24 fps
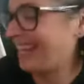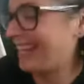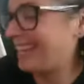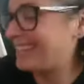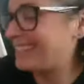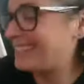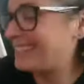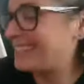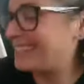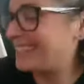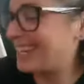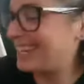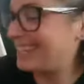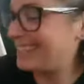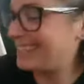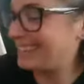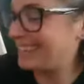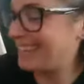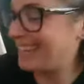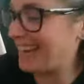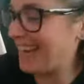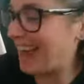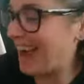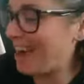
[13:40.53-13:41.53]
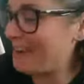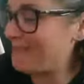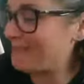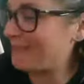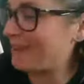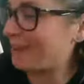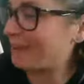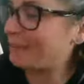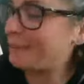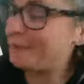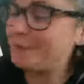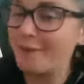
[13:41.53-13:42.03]
Suddenly, I
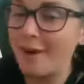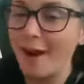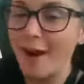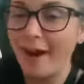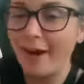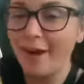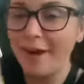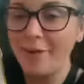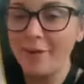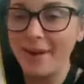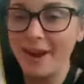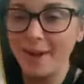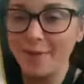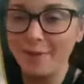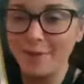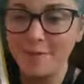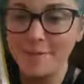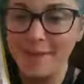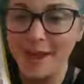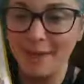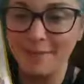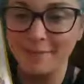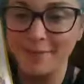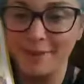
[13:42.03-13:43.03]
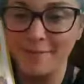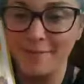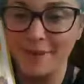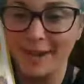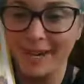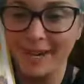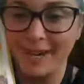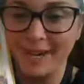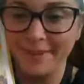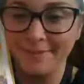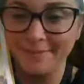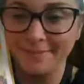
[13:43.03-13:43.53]
felt far away from
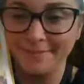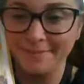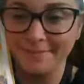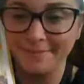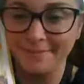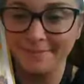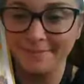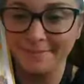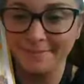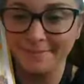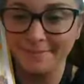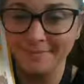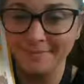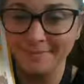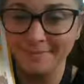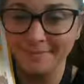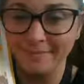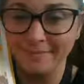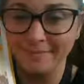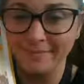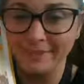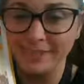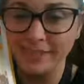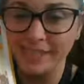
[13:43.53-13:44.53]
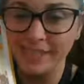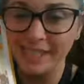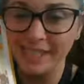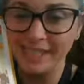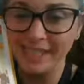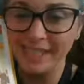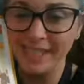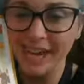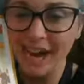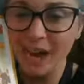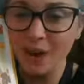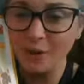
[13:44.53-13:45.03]
everybody. He's
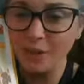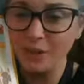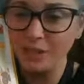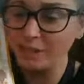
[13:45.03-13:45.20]
in outer